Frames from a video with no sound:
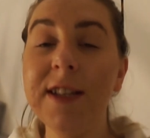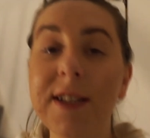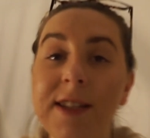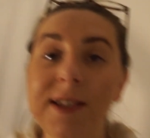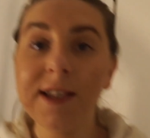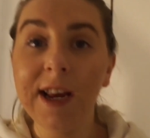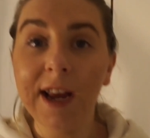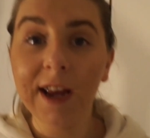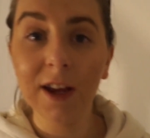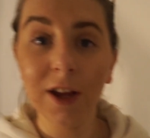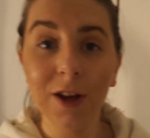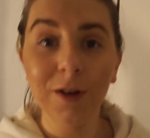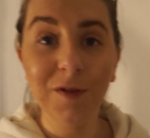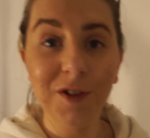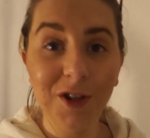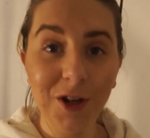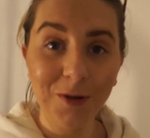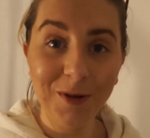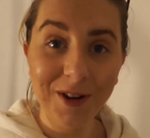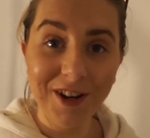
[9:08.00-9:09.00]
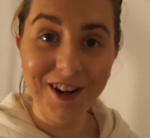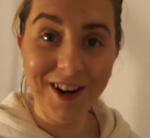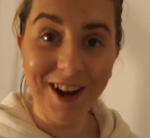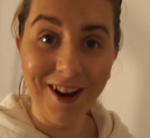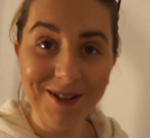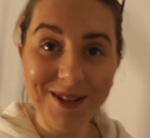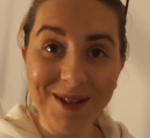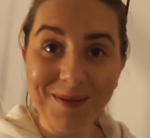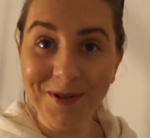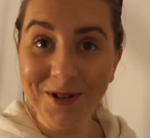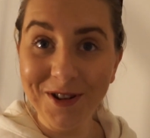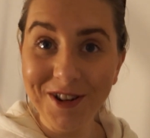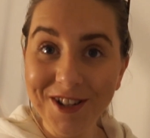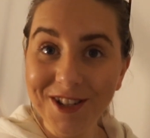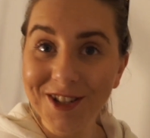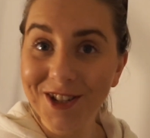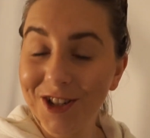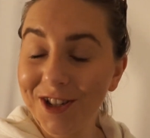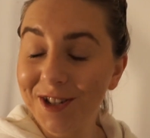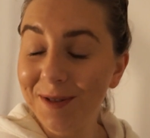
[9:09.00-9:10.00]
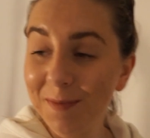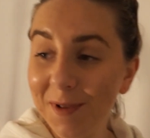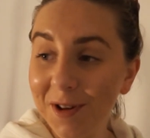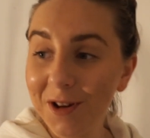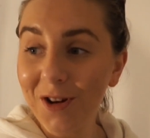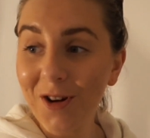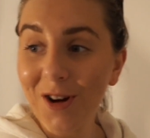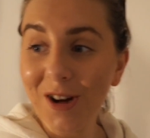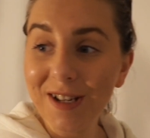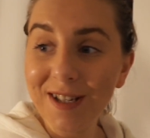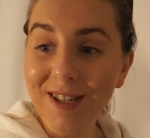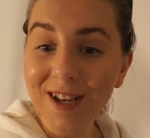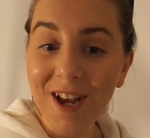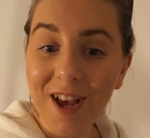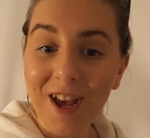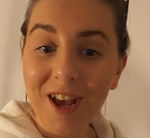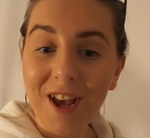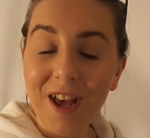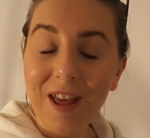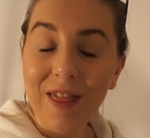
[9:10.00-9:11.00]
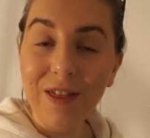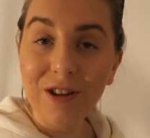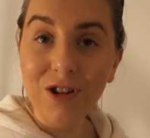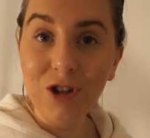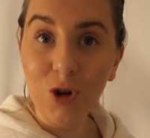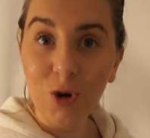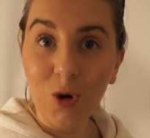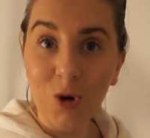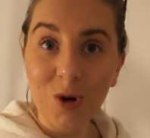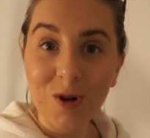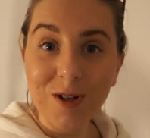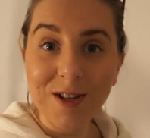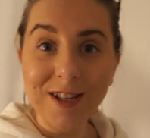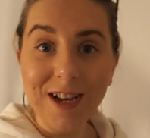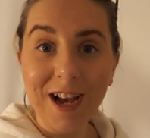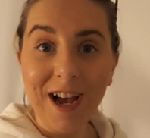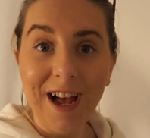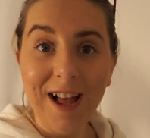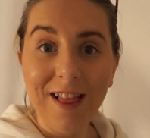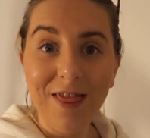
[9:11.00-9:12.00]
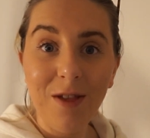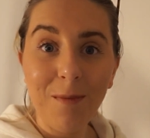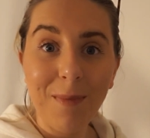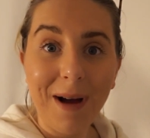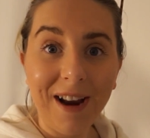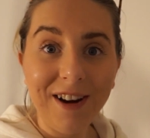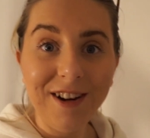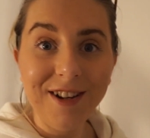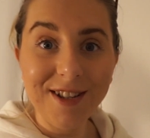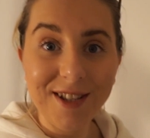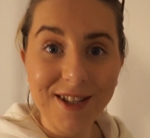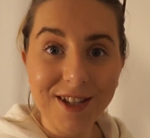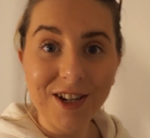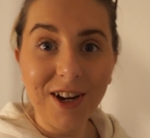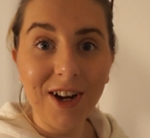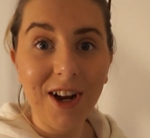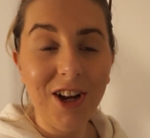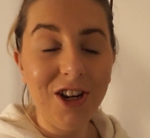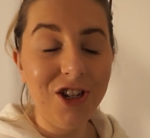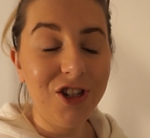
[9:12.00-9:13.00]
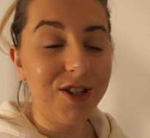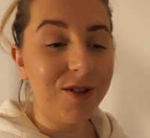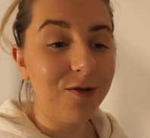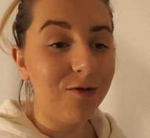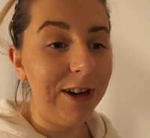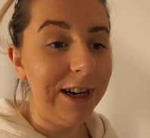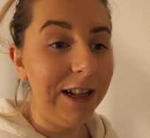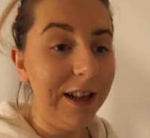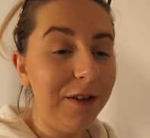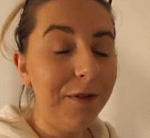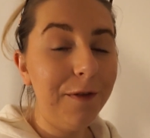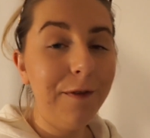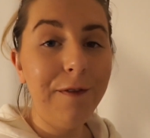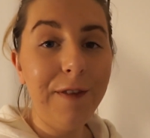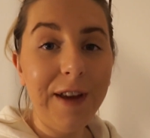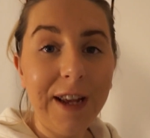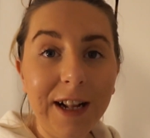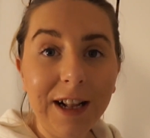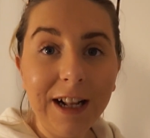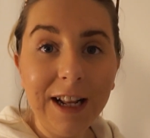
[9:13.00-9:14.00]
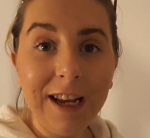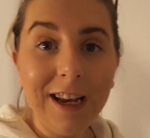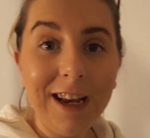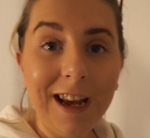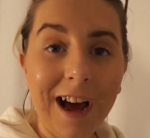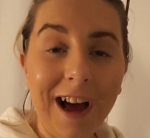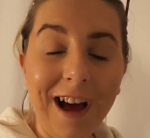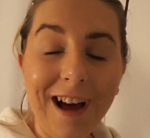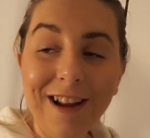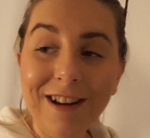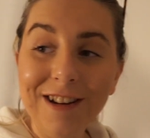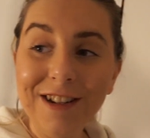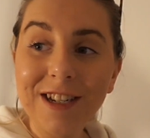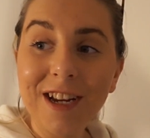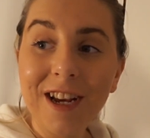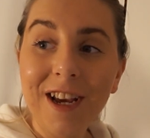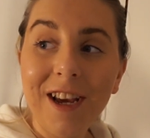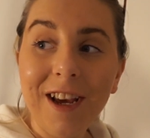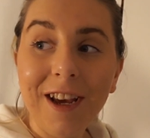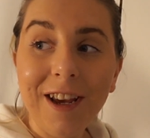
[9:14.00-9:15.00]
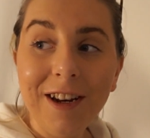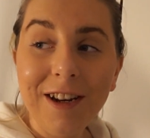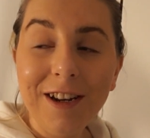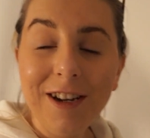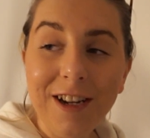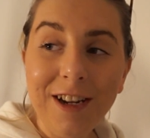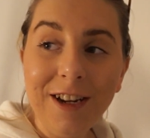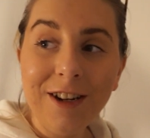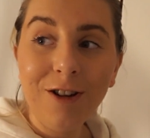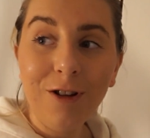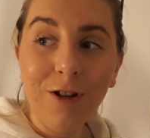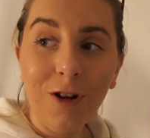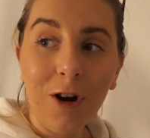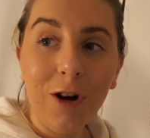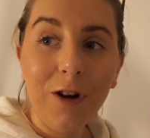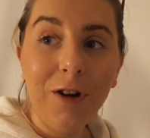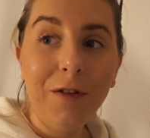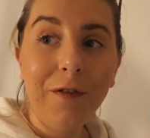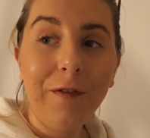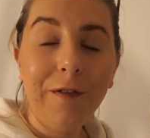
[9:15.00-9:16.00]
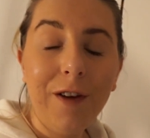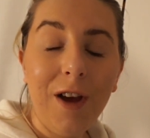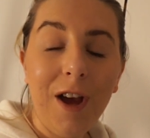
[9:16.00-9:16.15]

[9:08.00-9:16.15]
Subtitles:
sick of doing it now, to be honest, just because the doors and the banister are just really fiddly and need a lot of